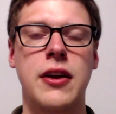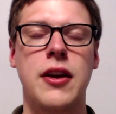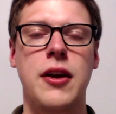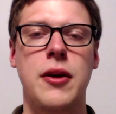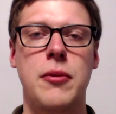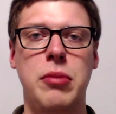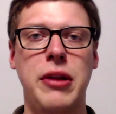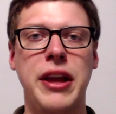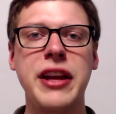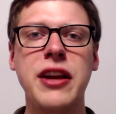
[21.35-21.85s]

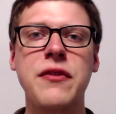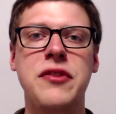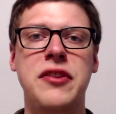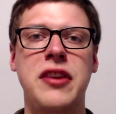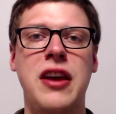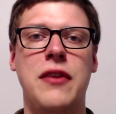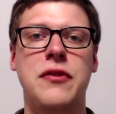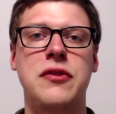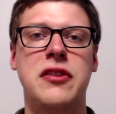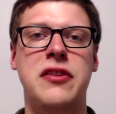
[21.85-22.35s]
Blade of
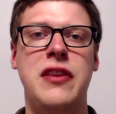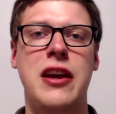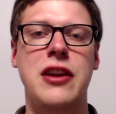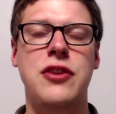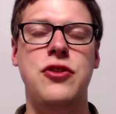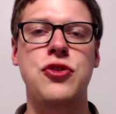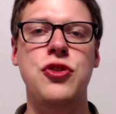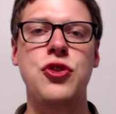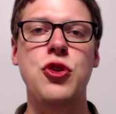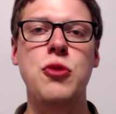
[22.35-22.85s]
Selves is a
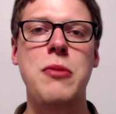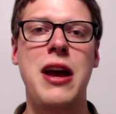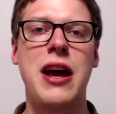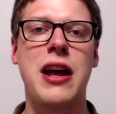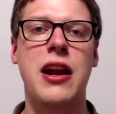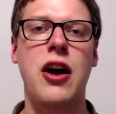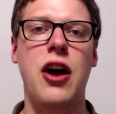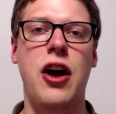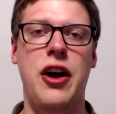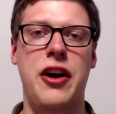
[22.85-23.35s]

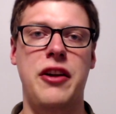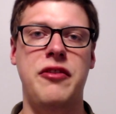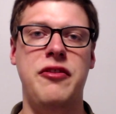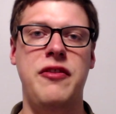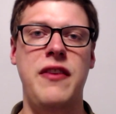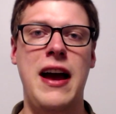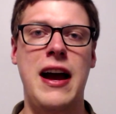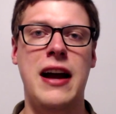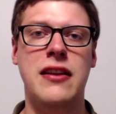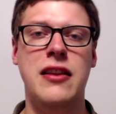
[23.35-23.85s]
2-mana
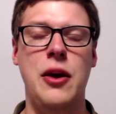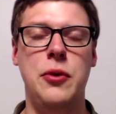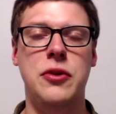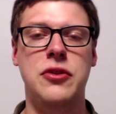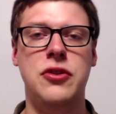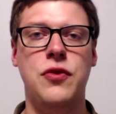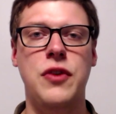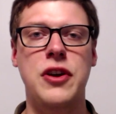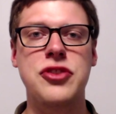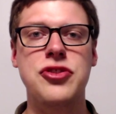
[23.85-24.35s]
artifact that was
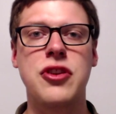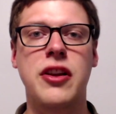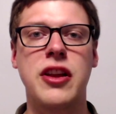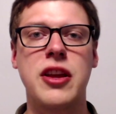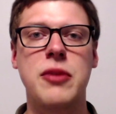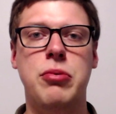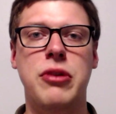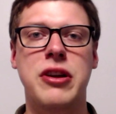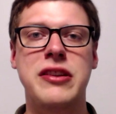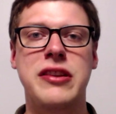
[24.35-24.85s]

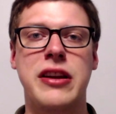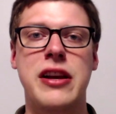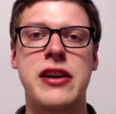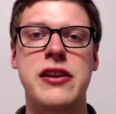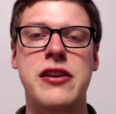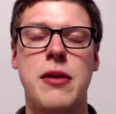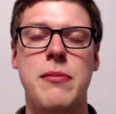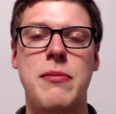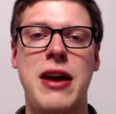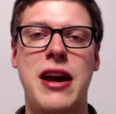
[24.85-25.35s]
originally printed
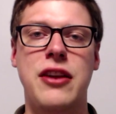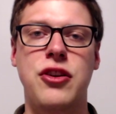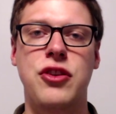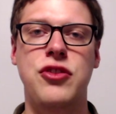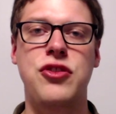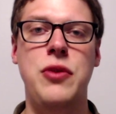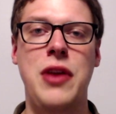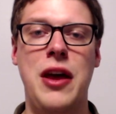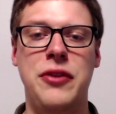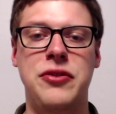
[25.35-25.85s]
in Commander
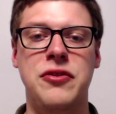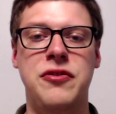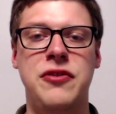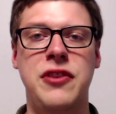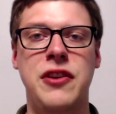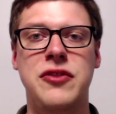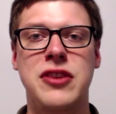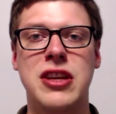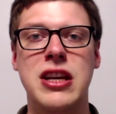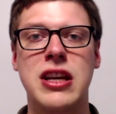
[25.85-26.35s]

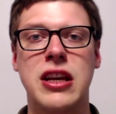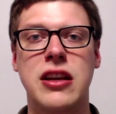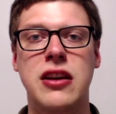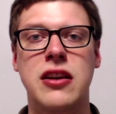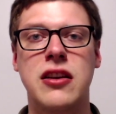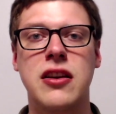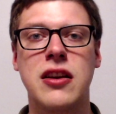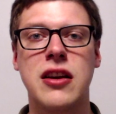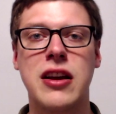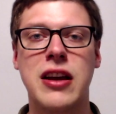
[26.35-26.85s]

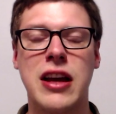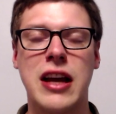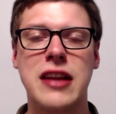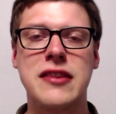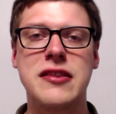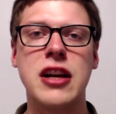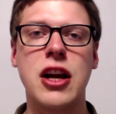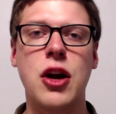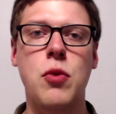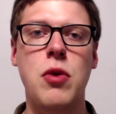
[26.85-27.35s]
2015.
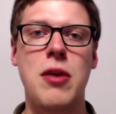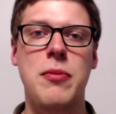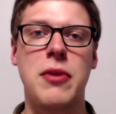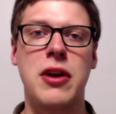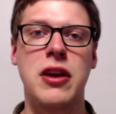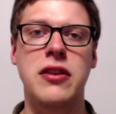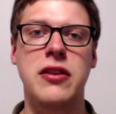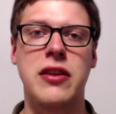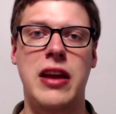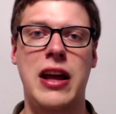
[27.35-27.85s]
It's an
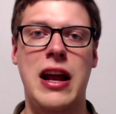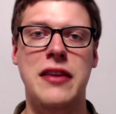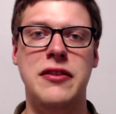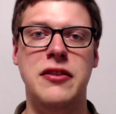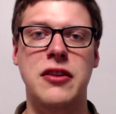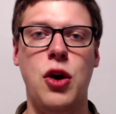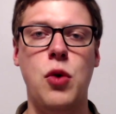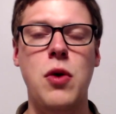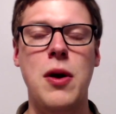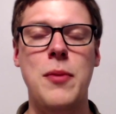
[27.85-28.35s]
equipment that has
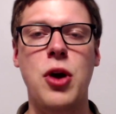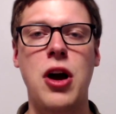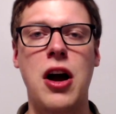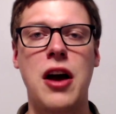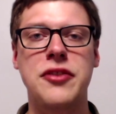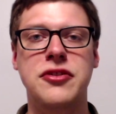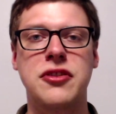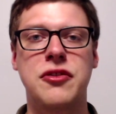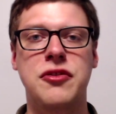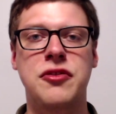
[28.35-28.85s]
an equip
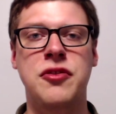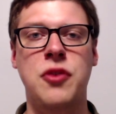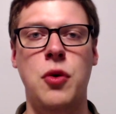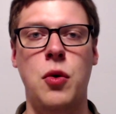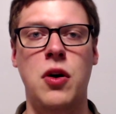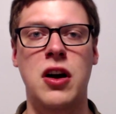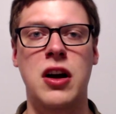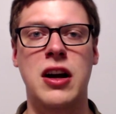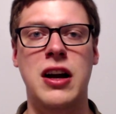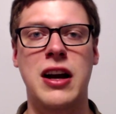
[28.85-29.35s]
cost of
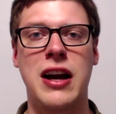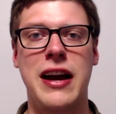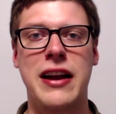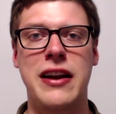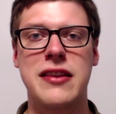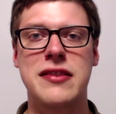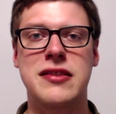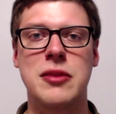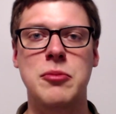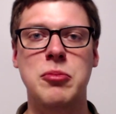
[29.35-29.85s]
4, and
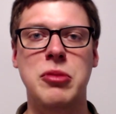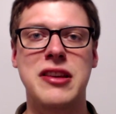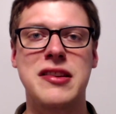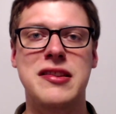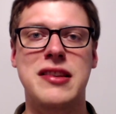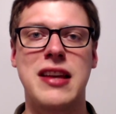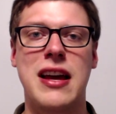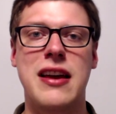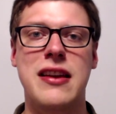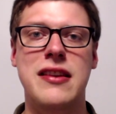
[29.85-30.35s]
it simply
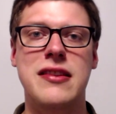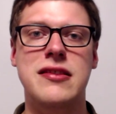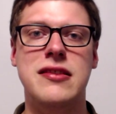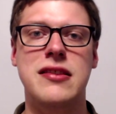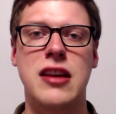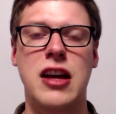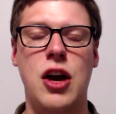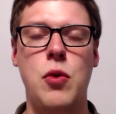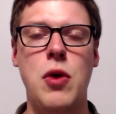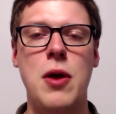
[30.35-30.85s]

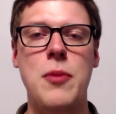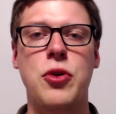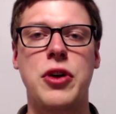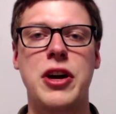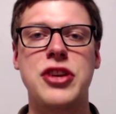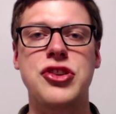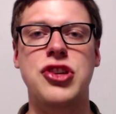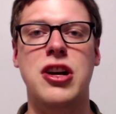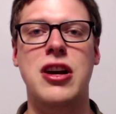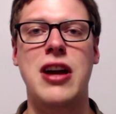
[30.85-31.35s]
says, equip
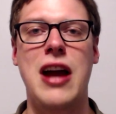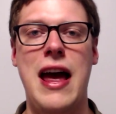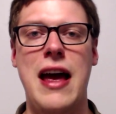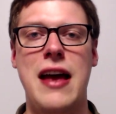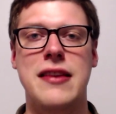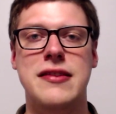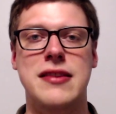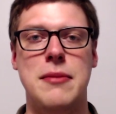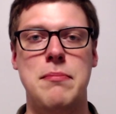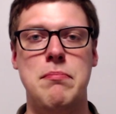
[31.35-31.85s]
creature
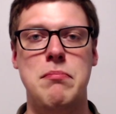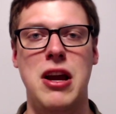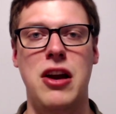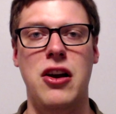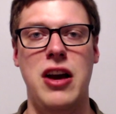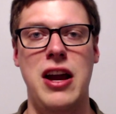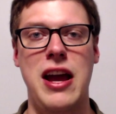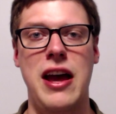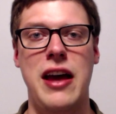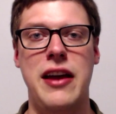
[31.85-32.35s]
has
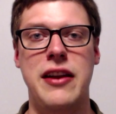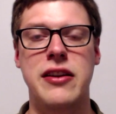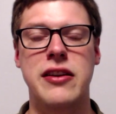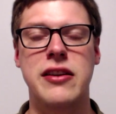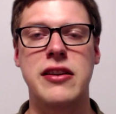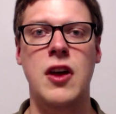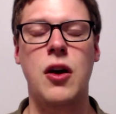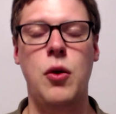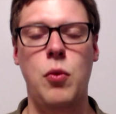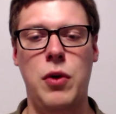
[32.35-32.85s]
Myriad.
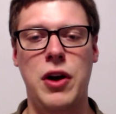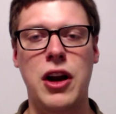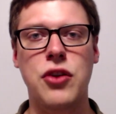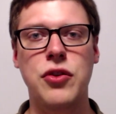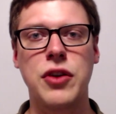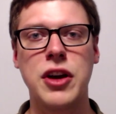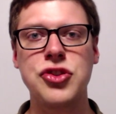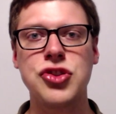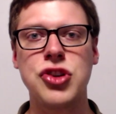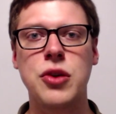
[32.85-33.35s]
When a
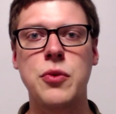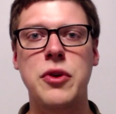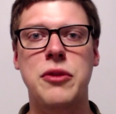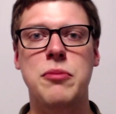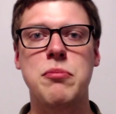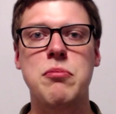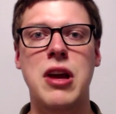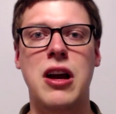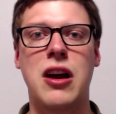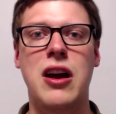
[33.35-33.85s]
creature with
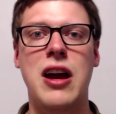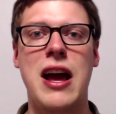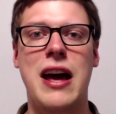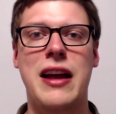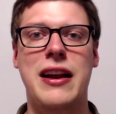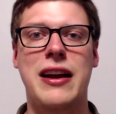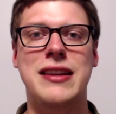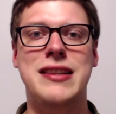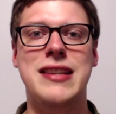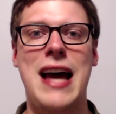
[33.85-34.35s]

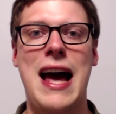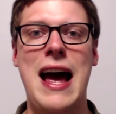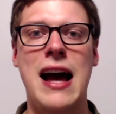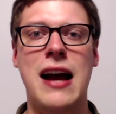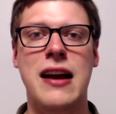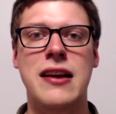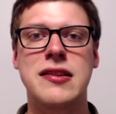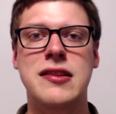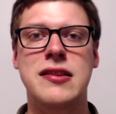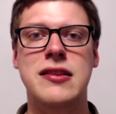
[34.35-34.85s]
Myriad
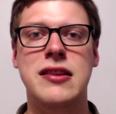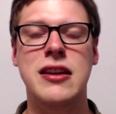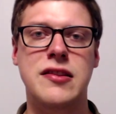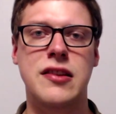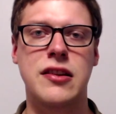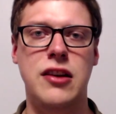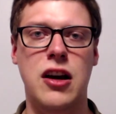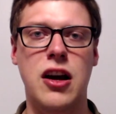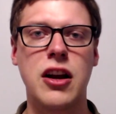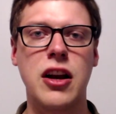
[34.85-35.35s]
attacks,
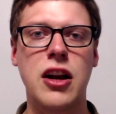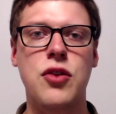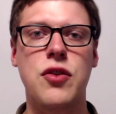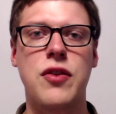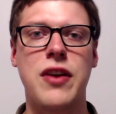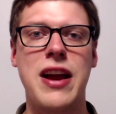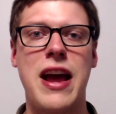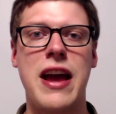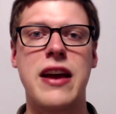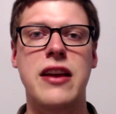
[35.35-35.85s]
you're going to
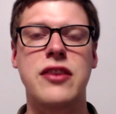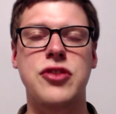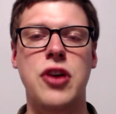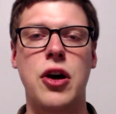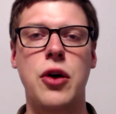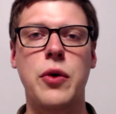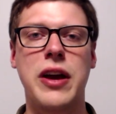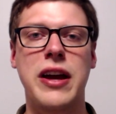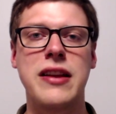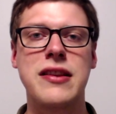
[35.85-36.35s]
create
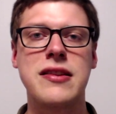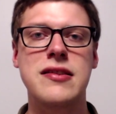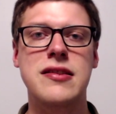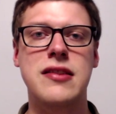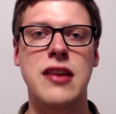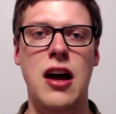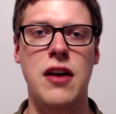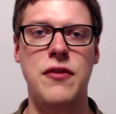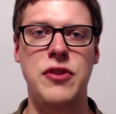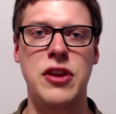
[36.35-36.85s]

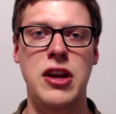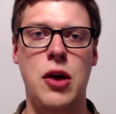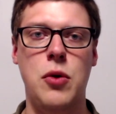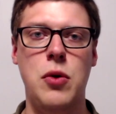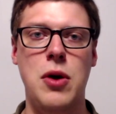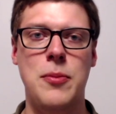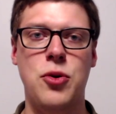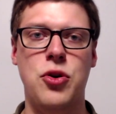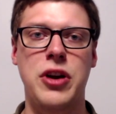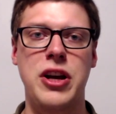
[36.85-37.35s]
tokens of the
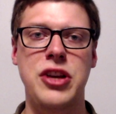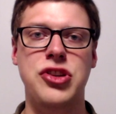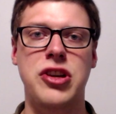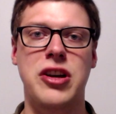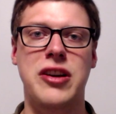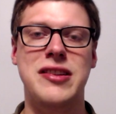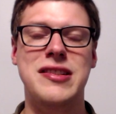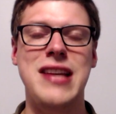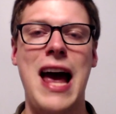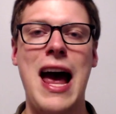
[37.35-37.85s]
equipped
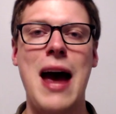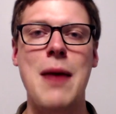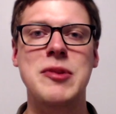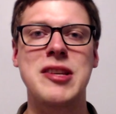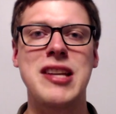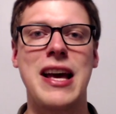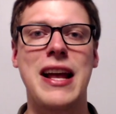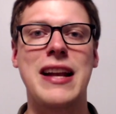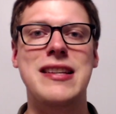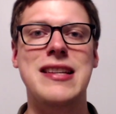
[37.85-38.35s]
creature
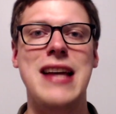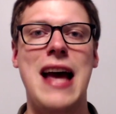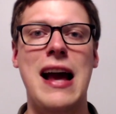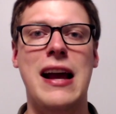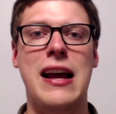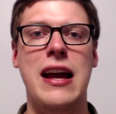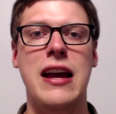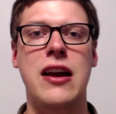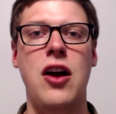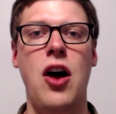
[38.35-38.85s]
tapped and
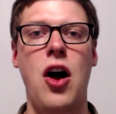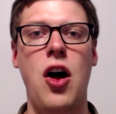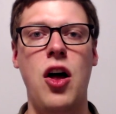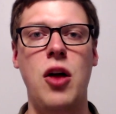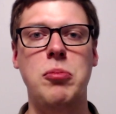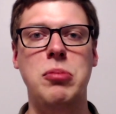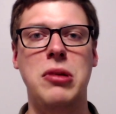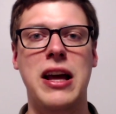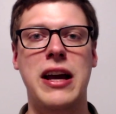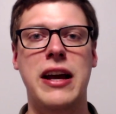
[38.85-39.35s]
attacking
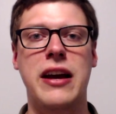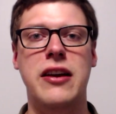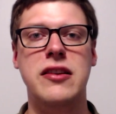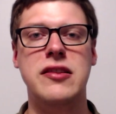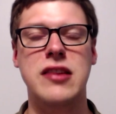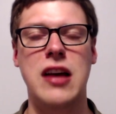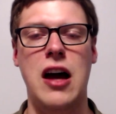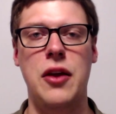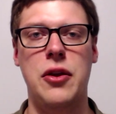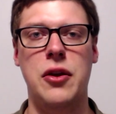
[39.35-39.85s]
all
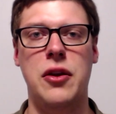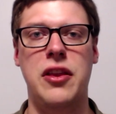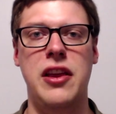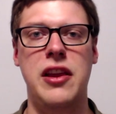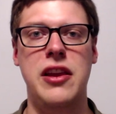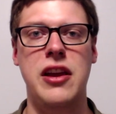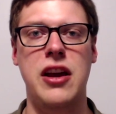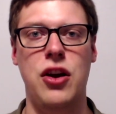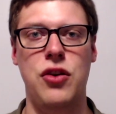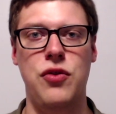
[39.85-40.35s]
players other
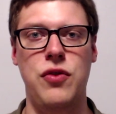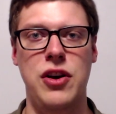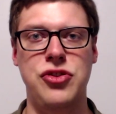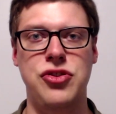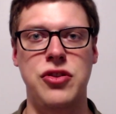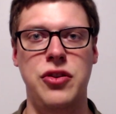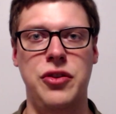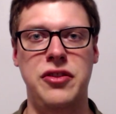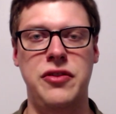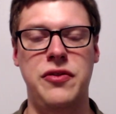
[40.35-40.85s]
than the
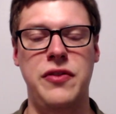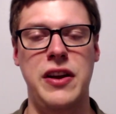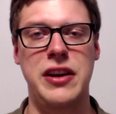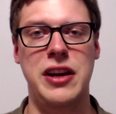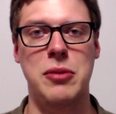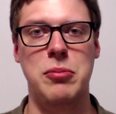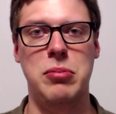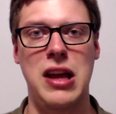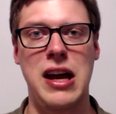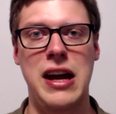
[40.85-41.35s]
original
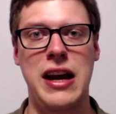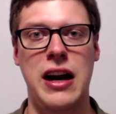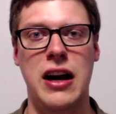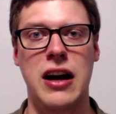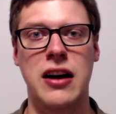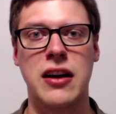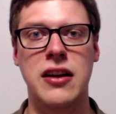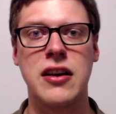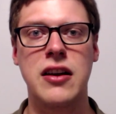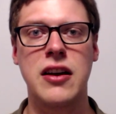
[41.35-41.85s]
defending
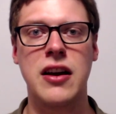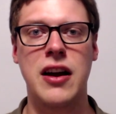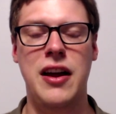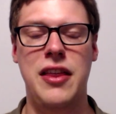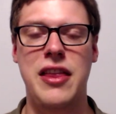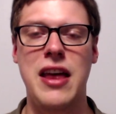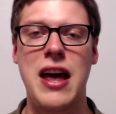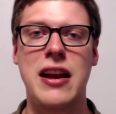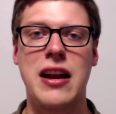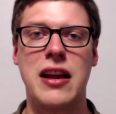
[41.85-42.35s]
player.
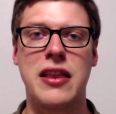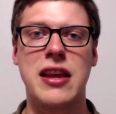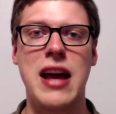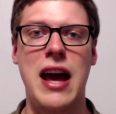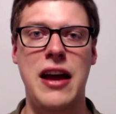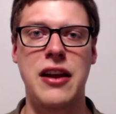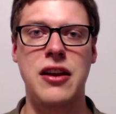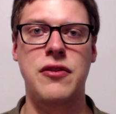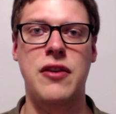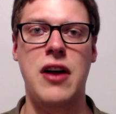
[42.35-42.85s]
Then at the
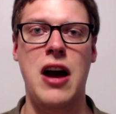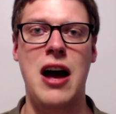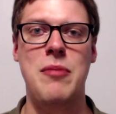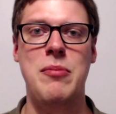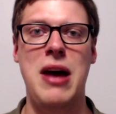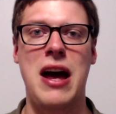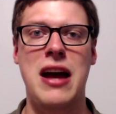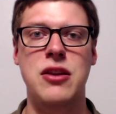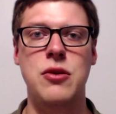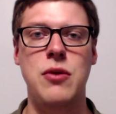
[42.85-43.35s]
end of
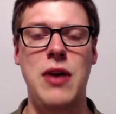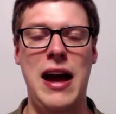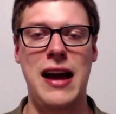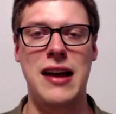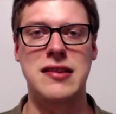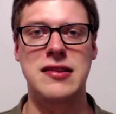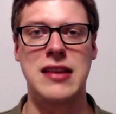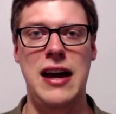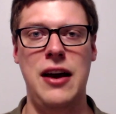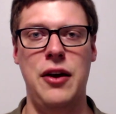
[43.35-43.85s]
combat, you
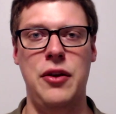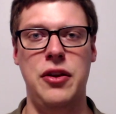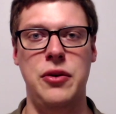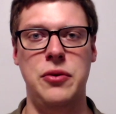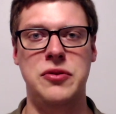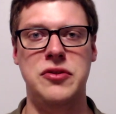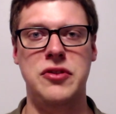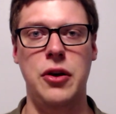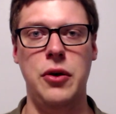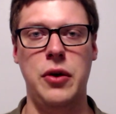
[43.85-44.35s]
exile
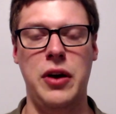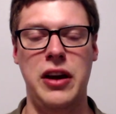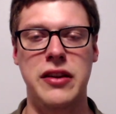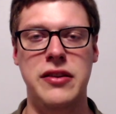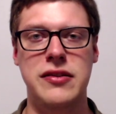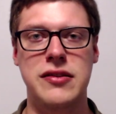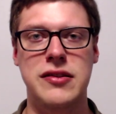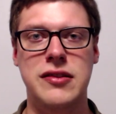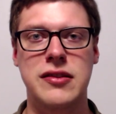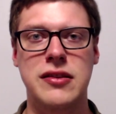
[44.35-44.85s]
those
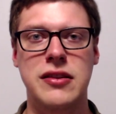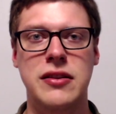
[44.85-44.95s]
tokens.